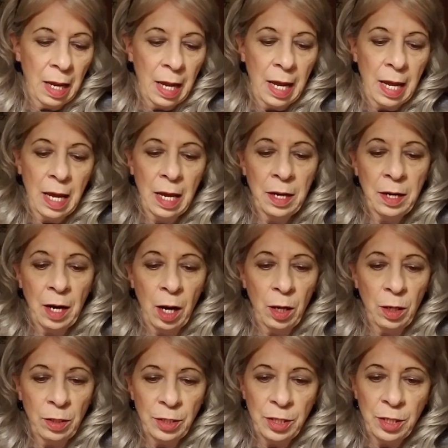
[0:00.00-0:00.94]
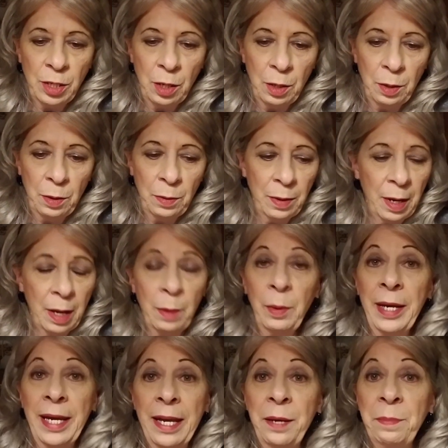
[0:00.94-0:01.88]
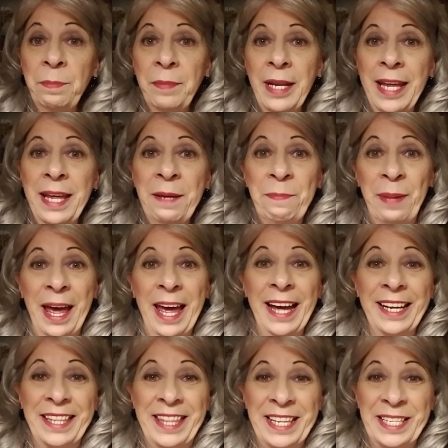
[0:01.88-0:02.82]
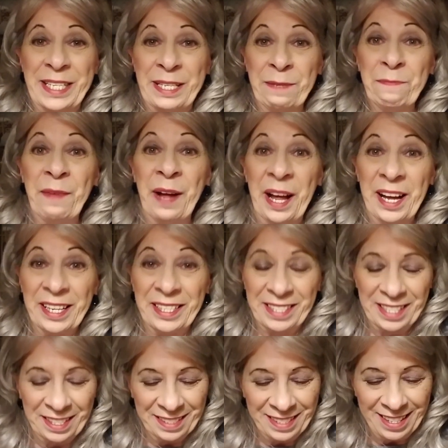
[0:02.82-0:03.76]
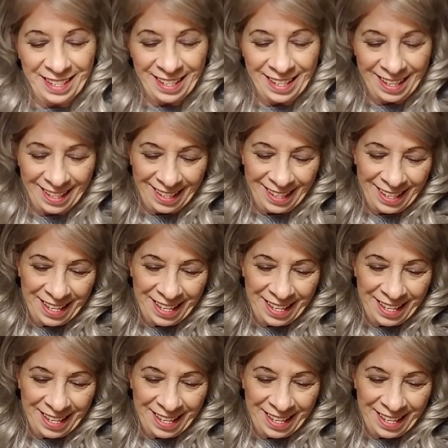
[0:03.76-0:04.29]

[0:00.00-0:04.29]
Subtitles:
And also, well, he packed this box, I'll tell you.